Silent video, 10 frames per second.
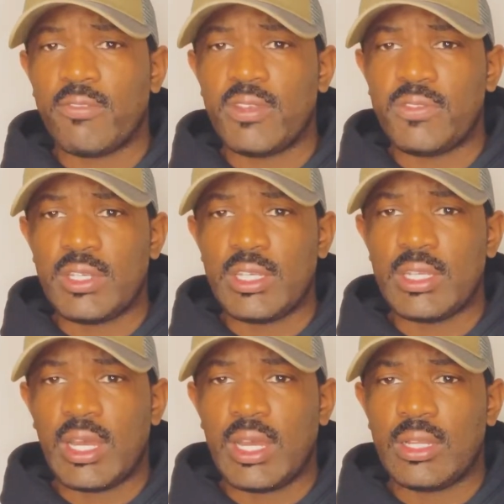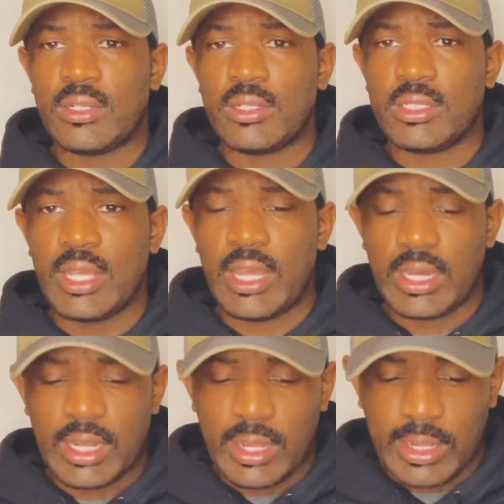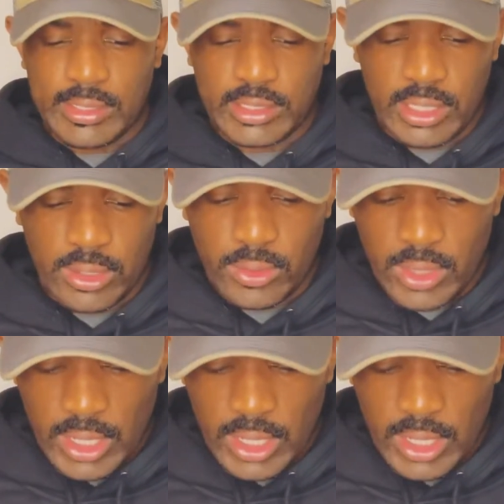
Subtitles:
$15 at Costco.